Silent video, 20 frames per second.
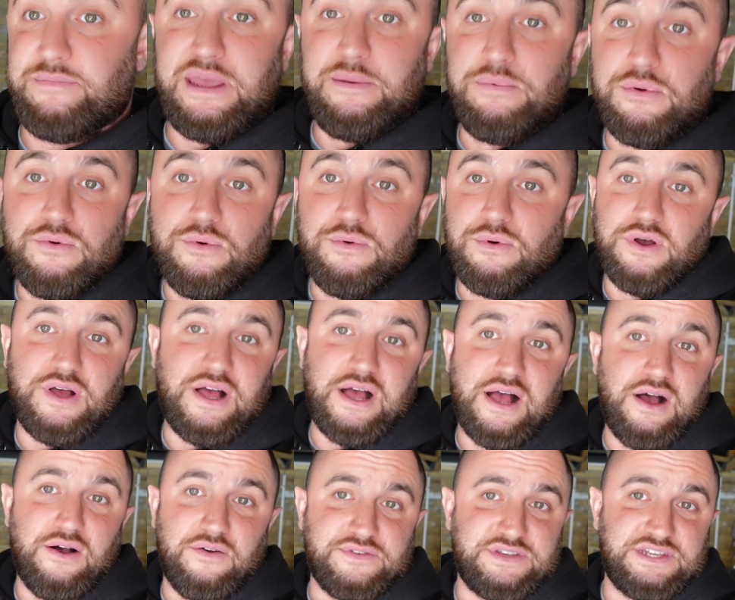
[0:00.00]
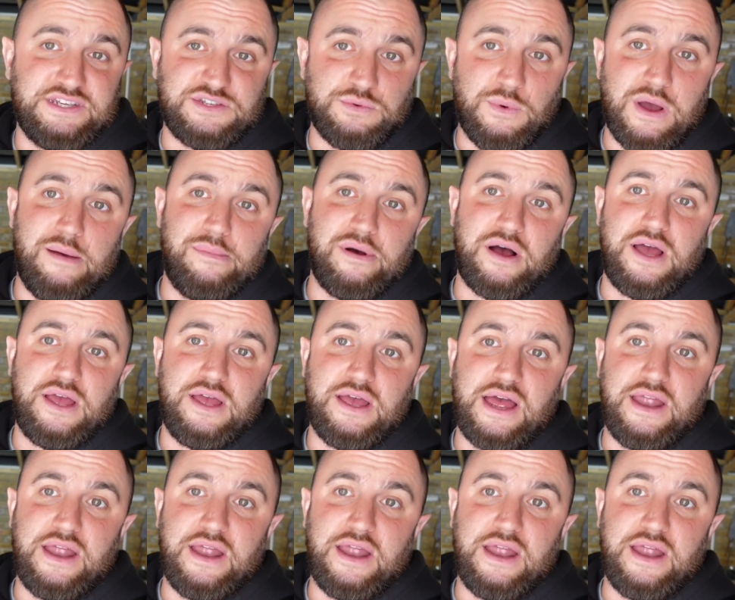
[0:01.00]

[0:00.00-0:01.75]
people obviously swear by,